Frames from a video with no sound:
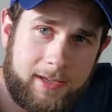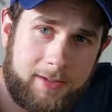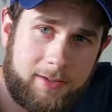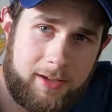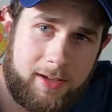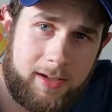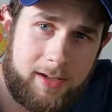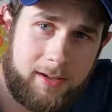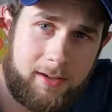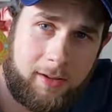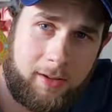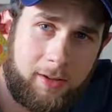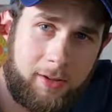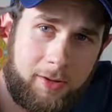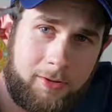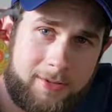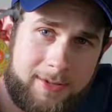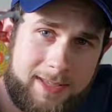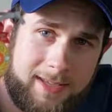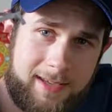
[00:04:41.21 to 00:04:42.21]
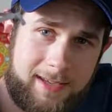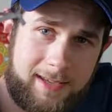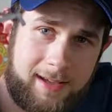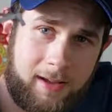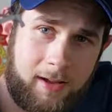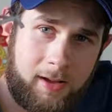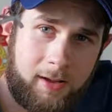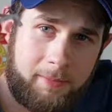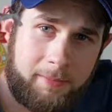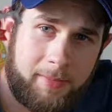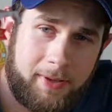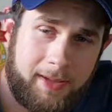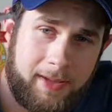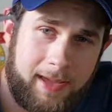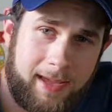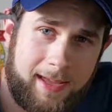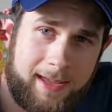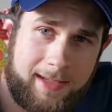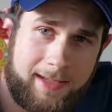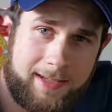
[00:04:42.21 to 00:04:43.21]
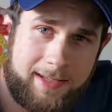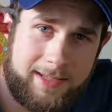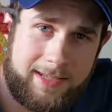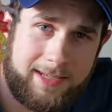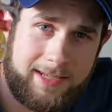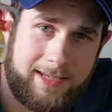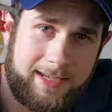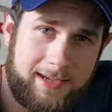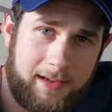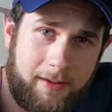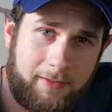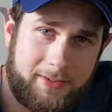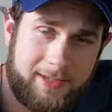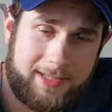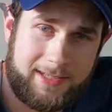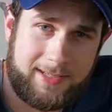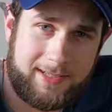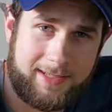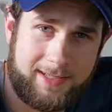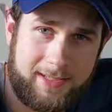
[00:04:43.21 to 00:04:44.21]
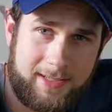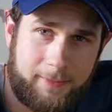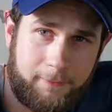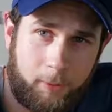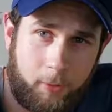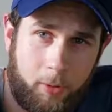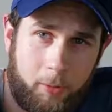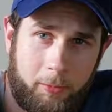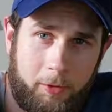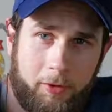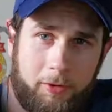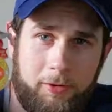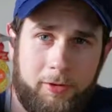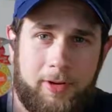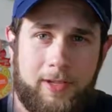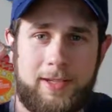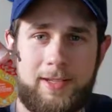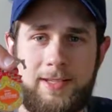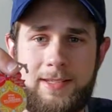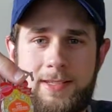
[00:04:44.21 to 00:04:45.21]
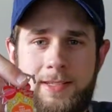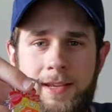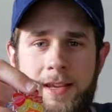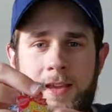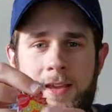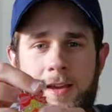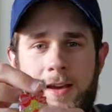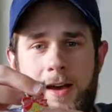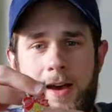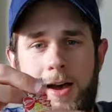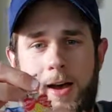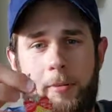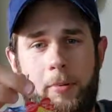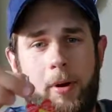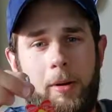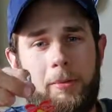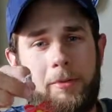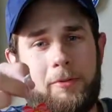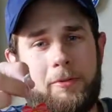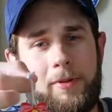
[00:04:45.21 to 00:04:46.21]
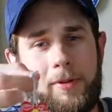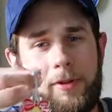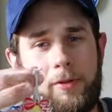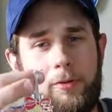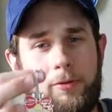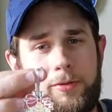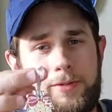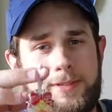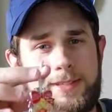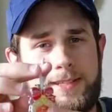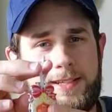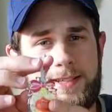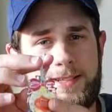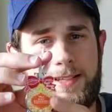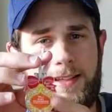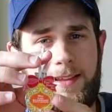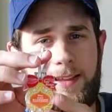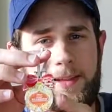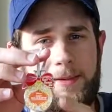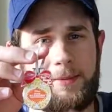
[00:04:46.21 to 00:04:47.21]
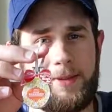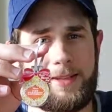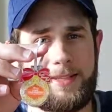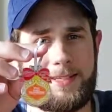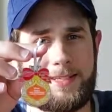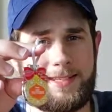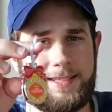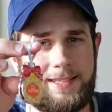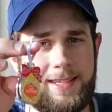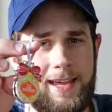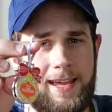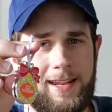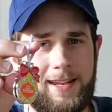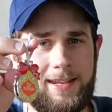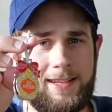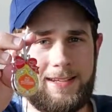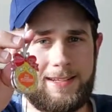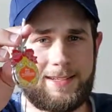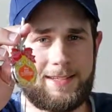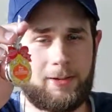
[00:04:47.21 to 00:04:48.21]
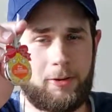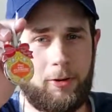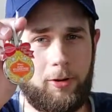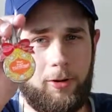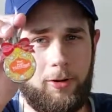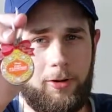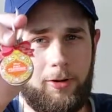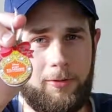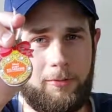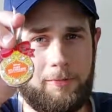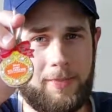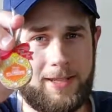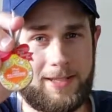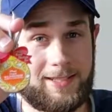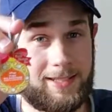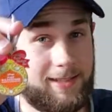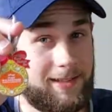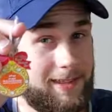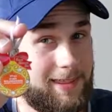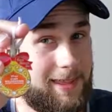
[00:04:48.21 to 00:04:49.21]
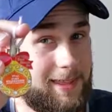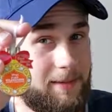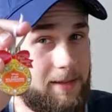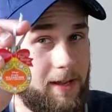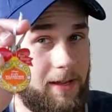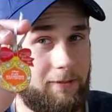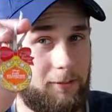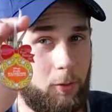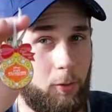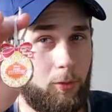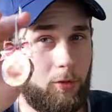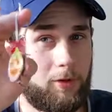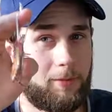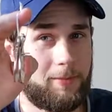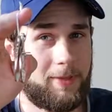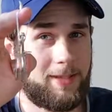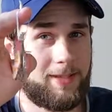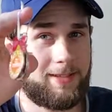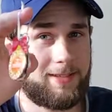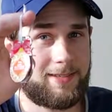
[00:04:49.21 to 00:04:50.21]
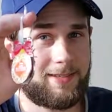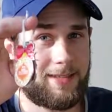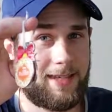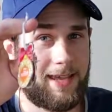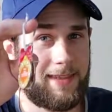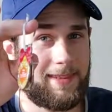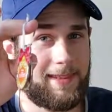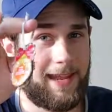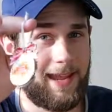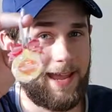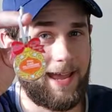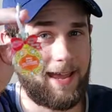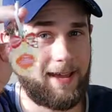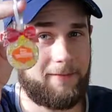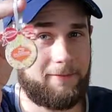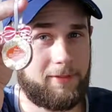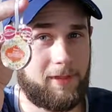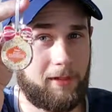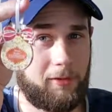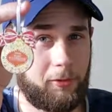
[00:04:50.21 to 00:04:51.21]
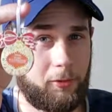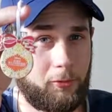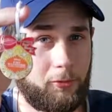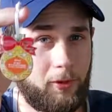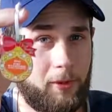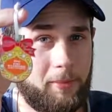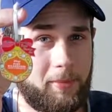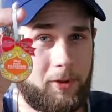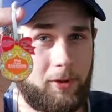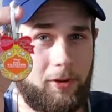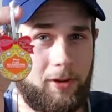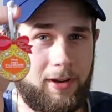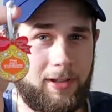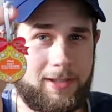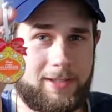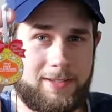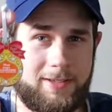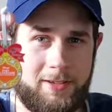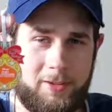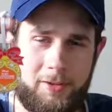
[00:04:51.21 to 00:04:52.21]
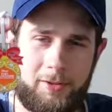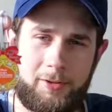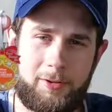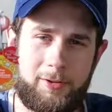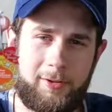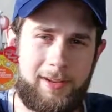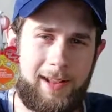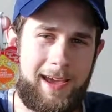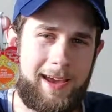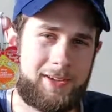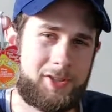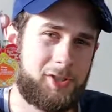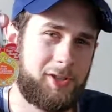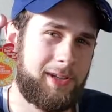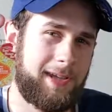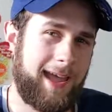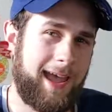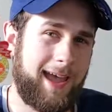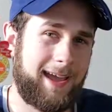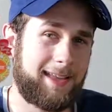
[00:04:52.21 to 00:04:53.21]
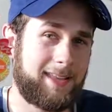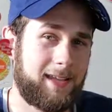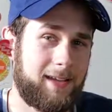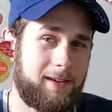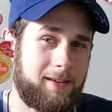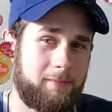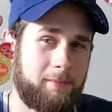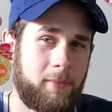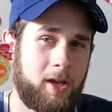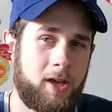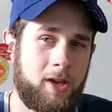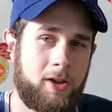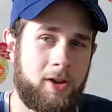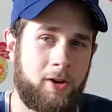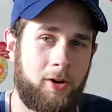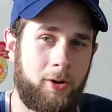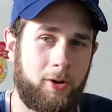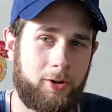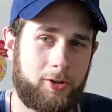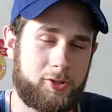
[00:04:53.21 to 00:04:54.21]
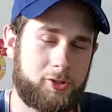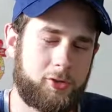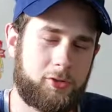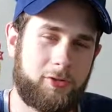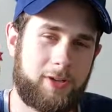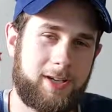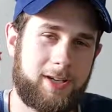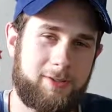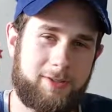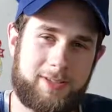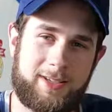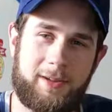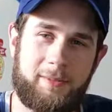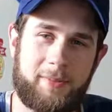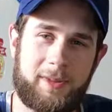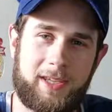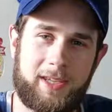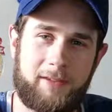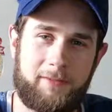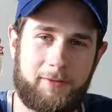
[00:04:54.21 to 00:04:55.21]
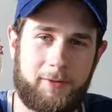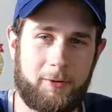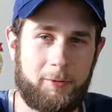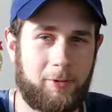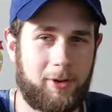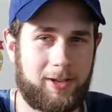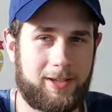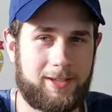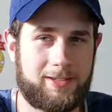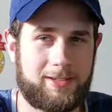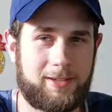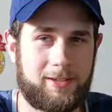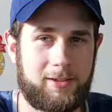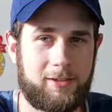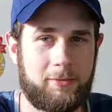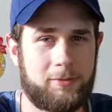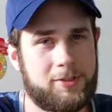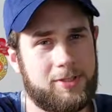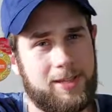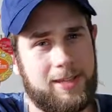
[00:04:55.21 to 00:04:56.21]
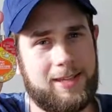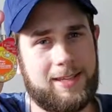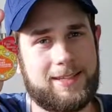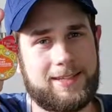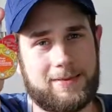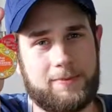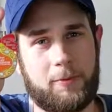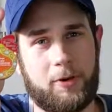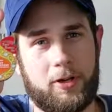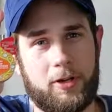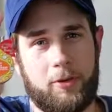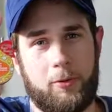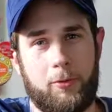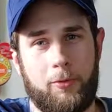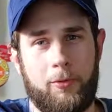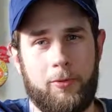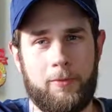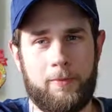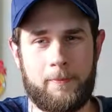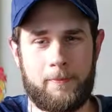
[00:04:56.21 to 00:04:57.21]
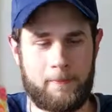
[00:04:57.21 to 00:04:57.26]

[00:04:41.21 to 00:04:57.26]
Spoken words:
Then you can close that up and see, obviously it says Fort Wilderness. Probably one of the coolest things I liked about this set is they're all basically themed after ornaments, and they have the little ribbon on it, so you could actually hang them on a tree or something if you wanted to, which I think is pretty